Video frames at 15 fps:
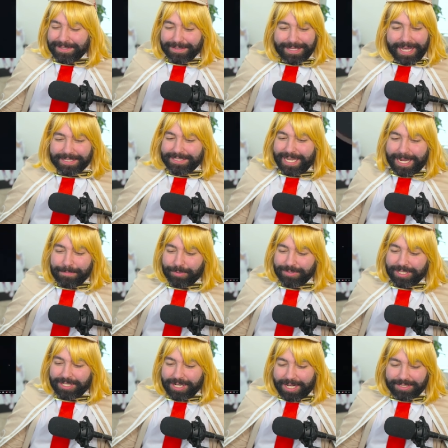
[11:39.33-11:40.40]
That table
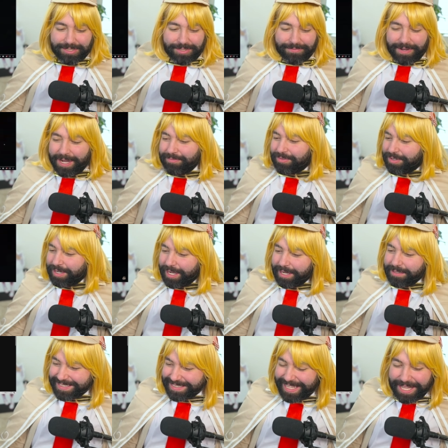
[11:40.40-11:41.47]
did not survive the
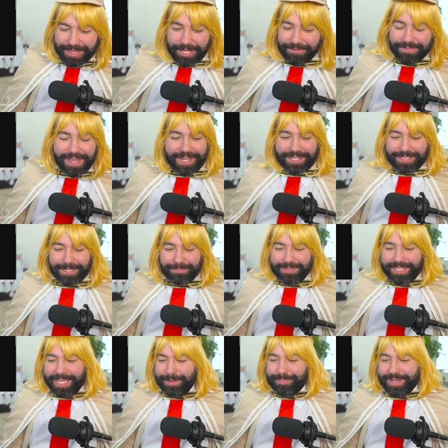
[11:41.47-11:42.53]
night. I love that clip.
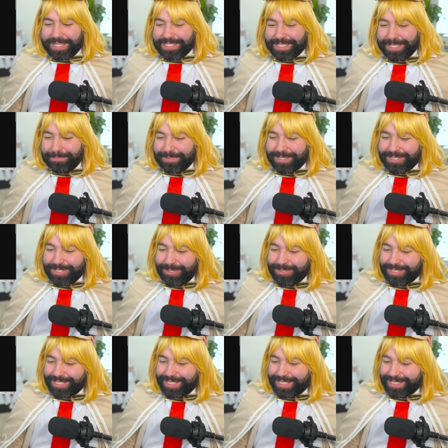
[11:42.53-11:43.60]
The Apex clip is so
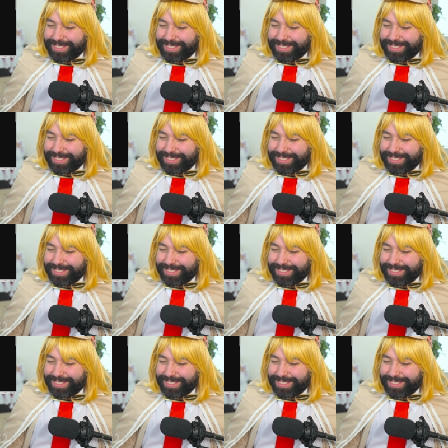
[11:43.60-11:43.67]
sick,